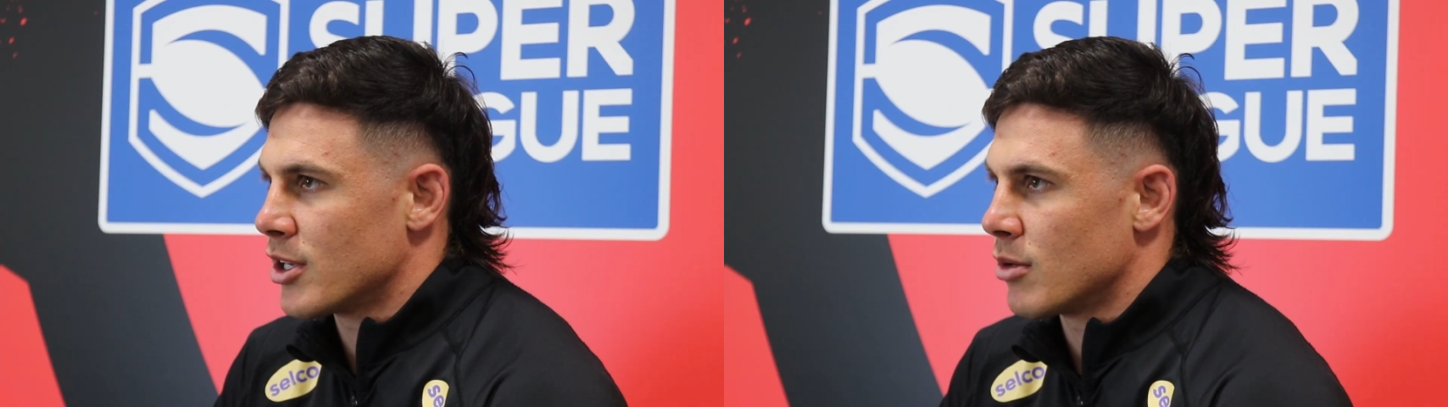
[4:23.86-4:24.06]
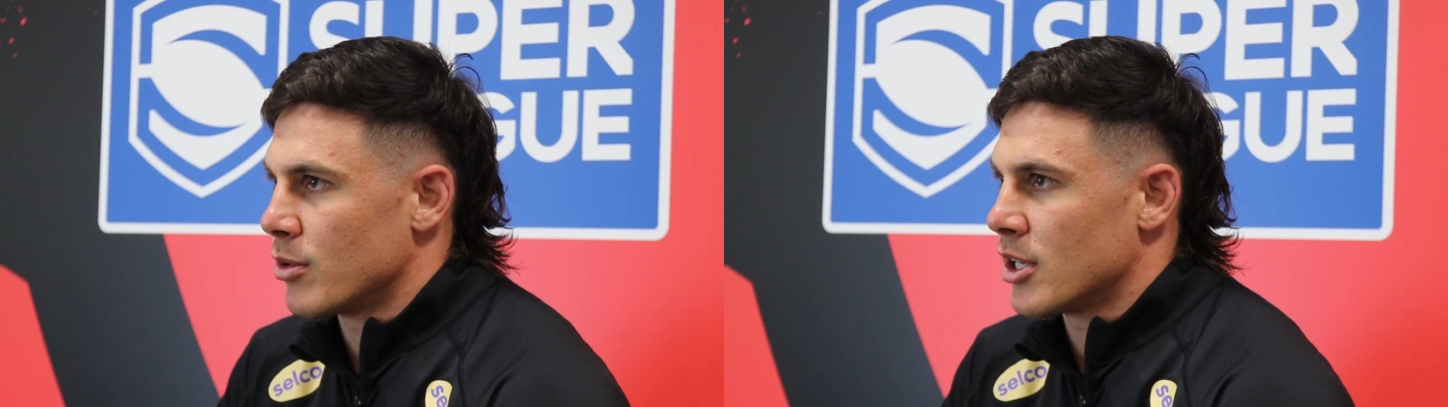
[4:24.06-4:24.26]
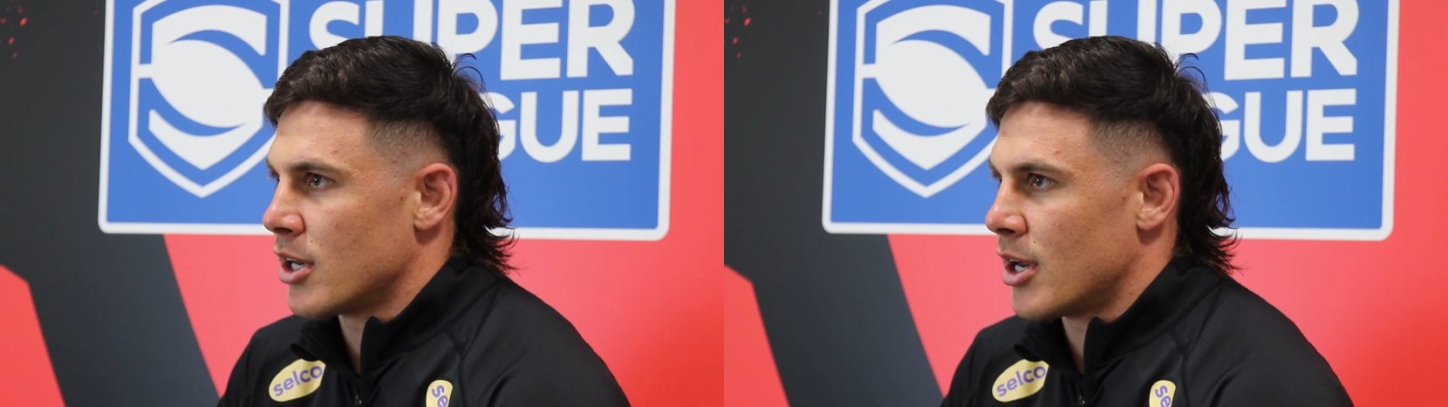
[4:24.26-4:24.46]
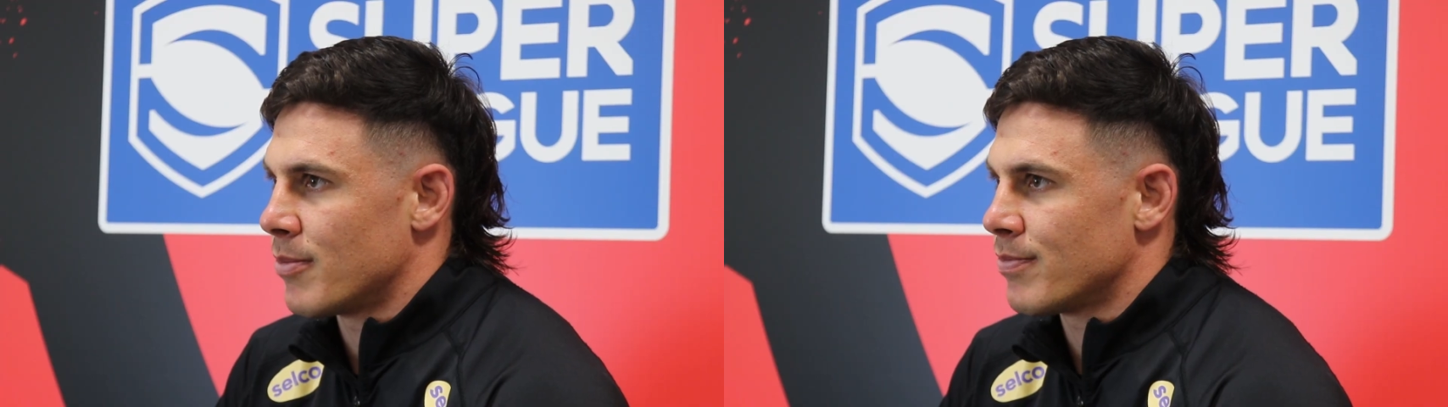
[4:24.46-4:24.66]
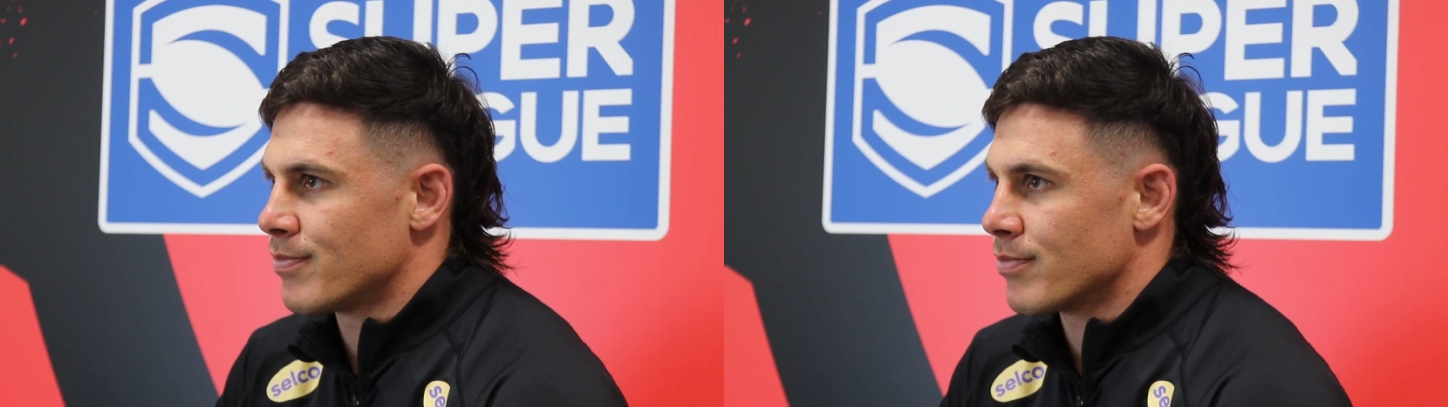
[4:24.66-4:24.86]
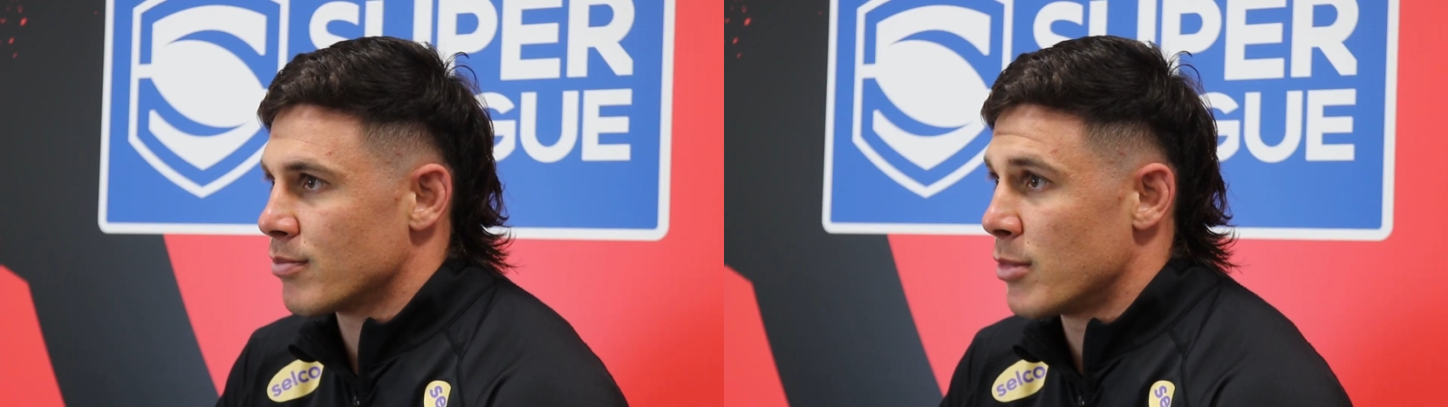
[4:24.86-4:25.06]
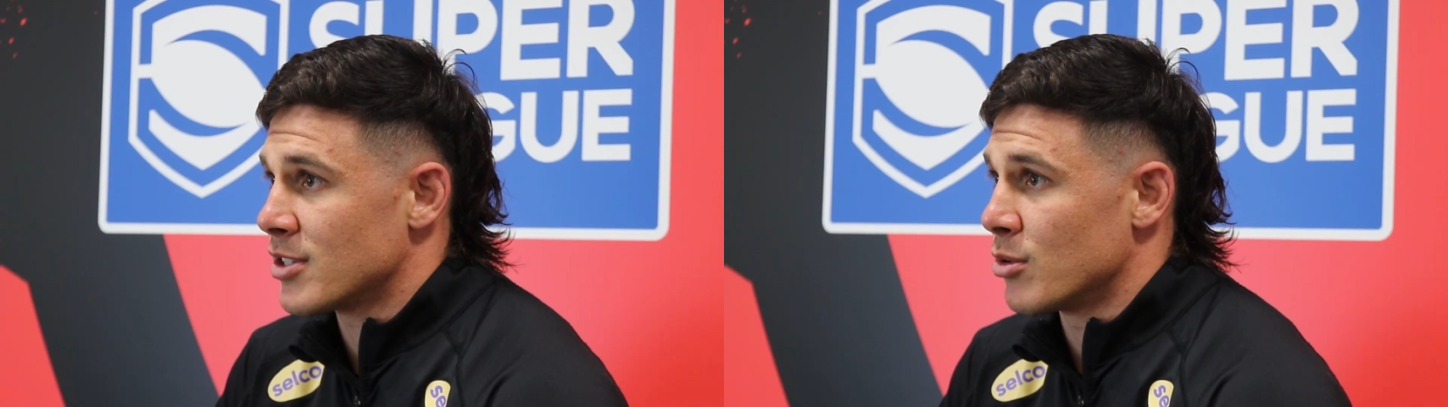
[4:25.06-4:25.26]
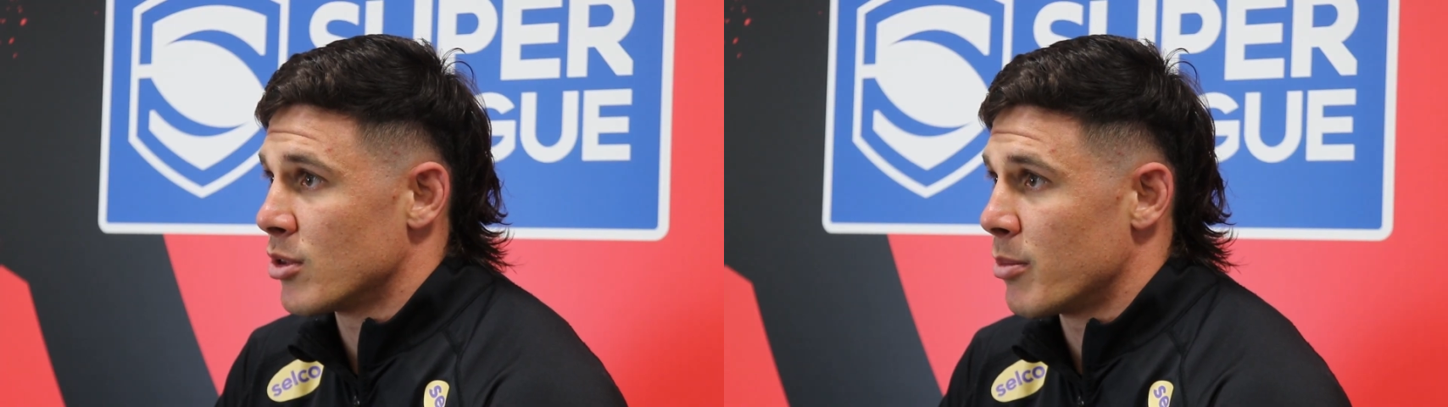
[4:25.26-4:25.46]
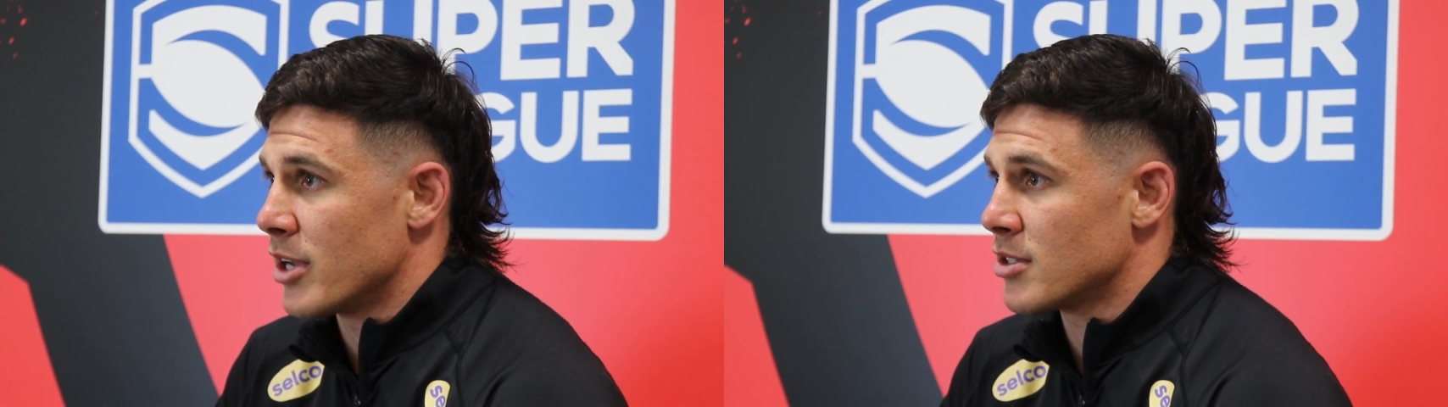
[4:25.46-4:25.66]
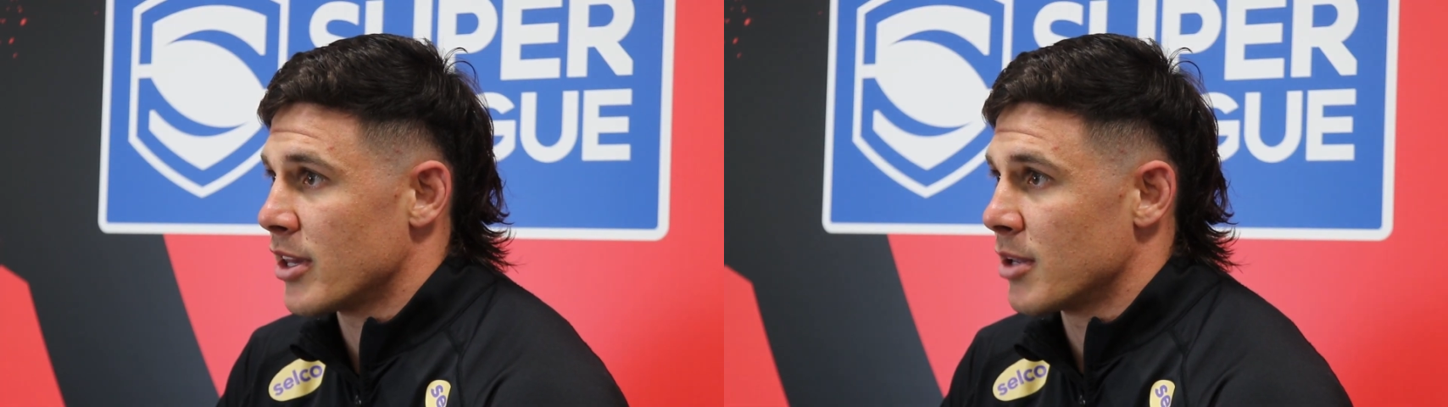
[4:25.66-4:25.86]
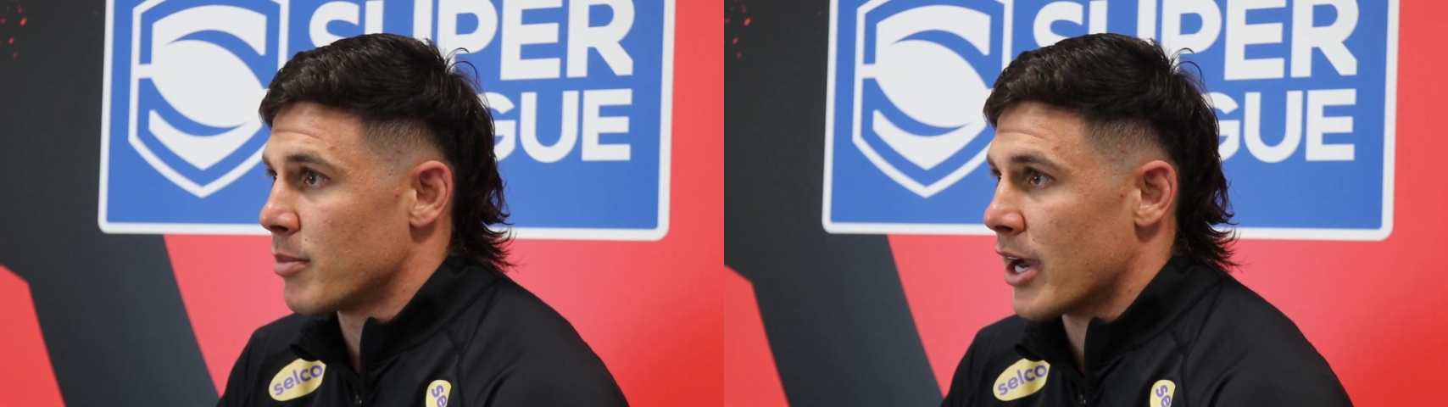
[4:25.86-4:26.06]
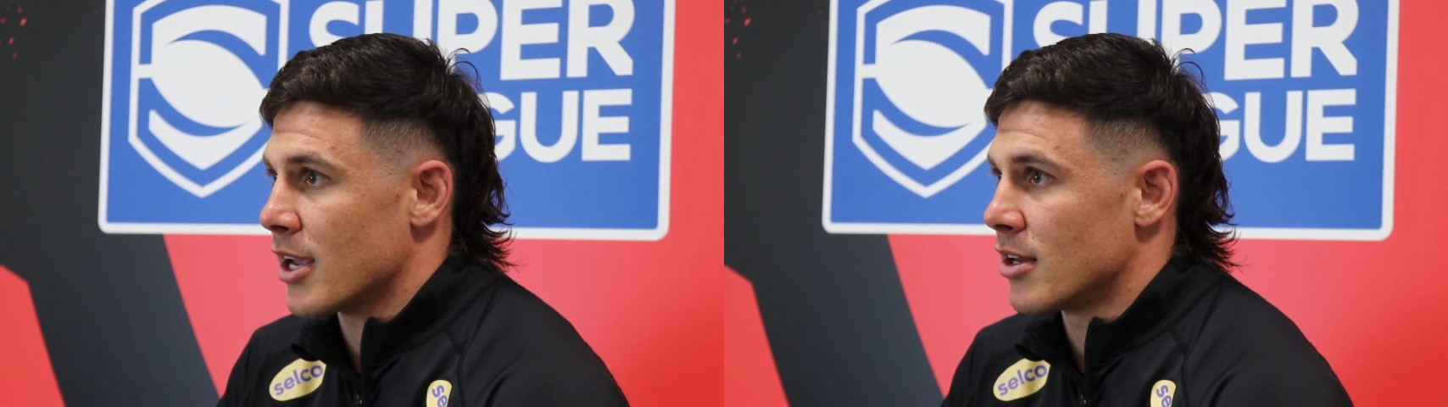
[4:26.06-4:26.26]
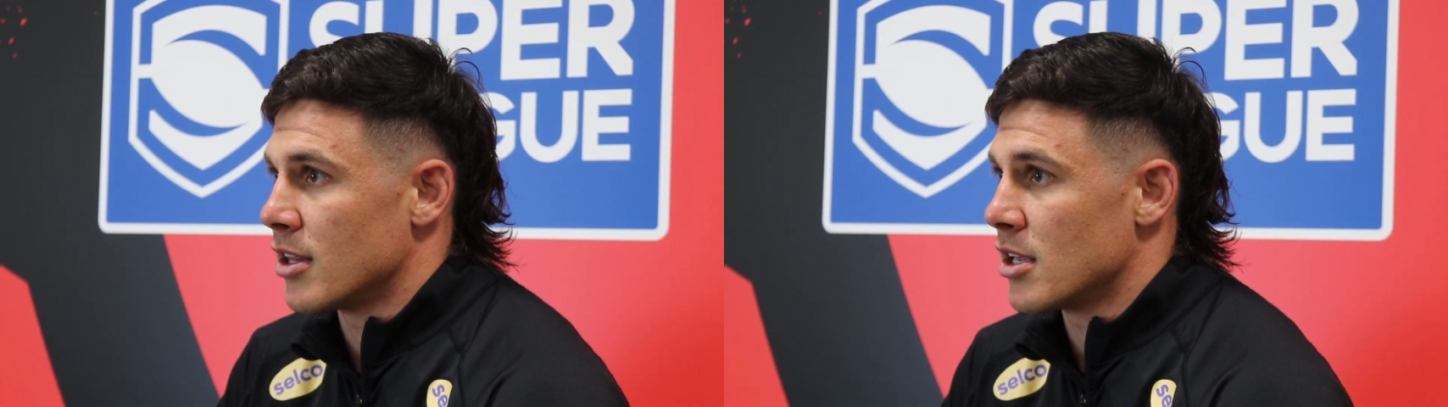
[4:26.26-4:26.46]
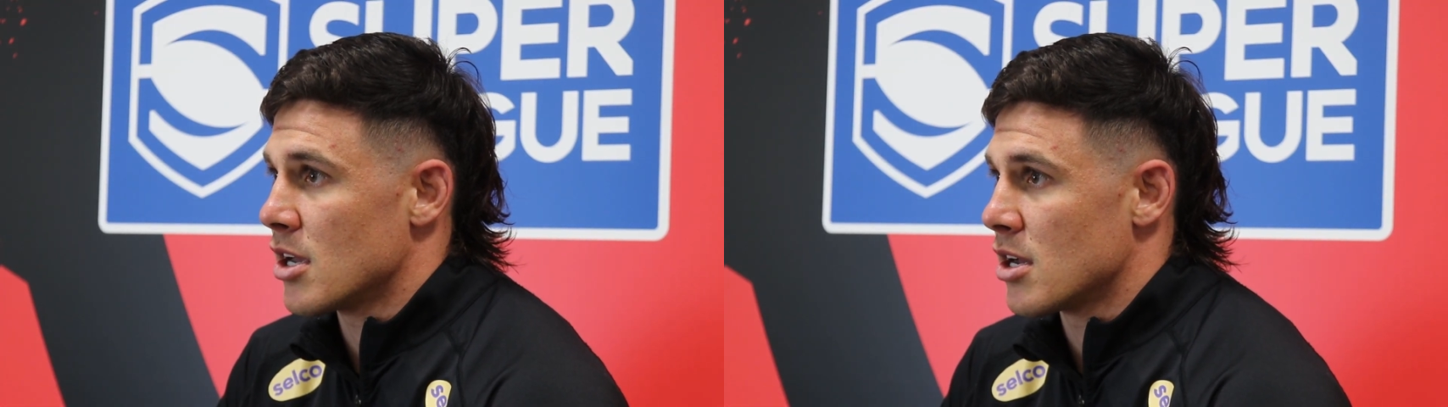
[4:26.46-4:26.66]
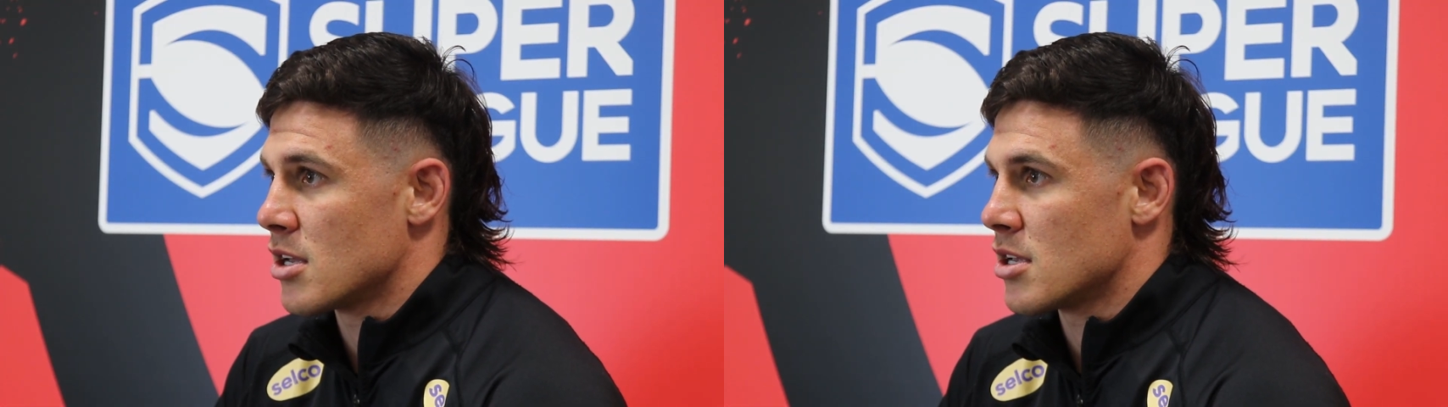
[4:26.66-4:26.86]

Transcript: can mix it with the best at the back end of the year.